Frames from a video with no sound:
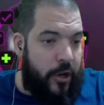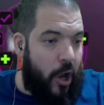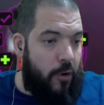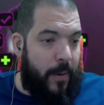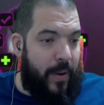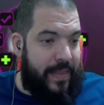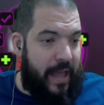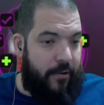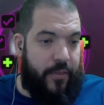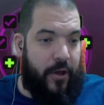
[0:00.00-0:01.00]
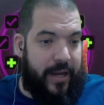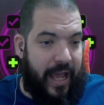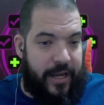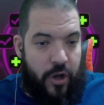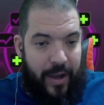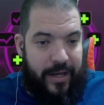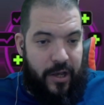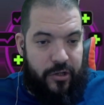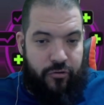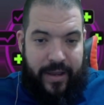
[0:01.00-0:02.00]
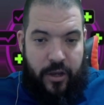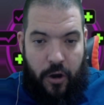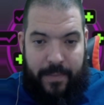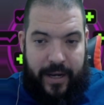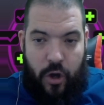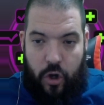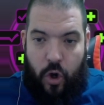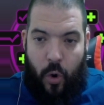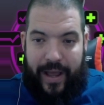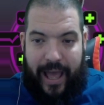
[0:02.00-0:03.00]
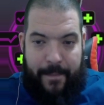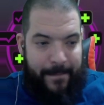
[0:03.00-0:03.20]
Nobu in there at 38, Night Nurse, Green Goblin, Okoye,